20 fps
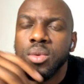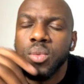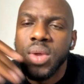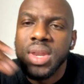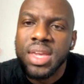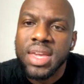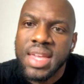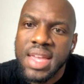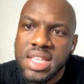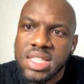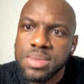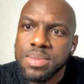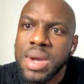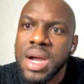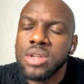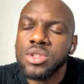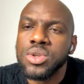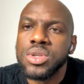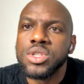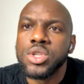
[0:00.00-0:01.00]
when he gets
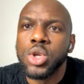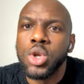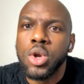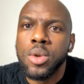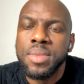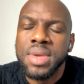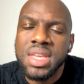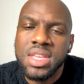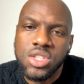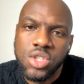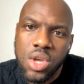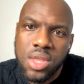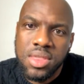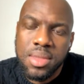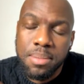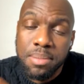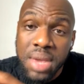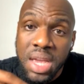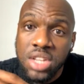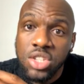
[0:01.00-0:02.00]
back to his club, he's on the
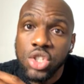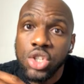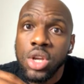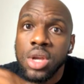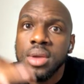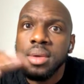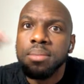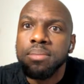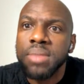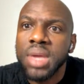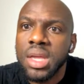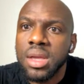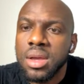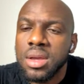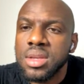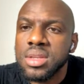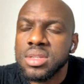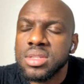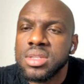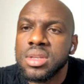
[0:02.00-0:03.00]
bench
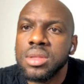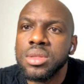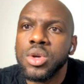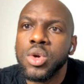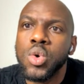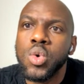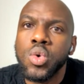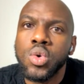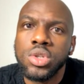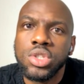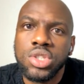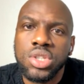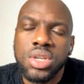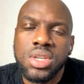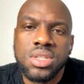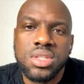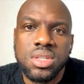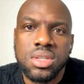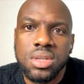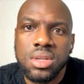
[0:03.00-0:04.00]
because the coach
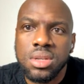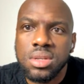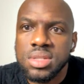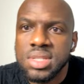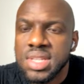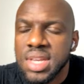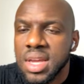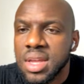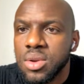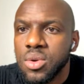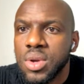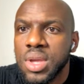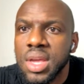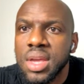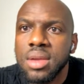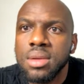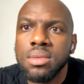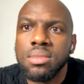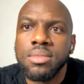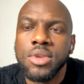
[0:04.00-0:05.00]
is saying,
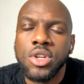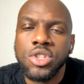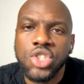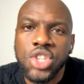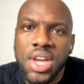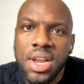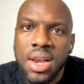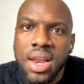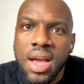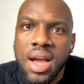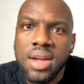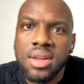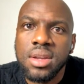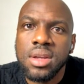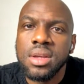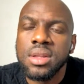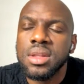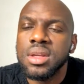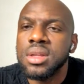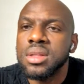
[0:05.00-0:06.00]
okay, we're jet lagged,
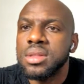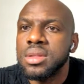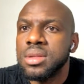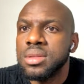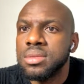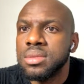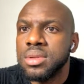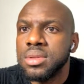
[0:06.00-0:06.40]
the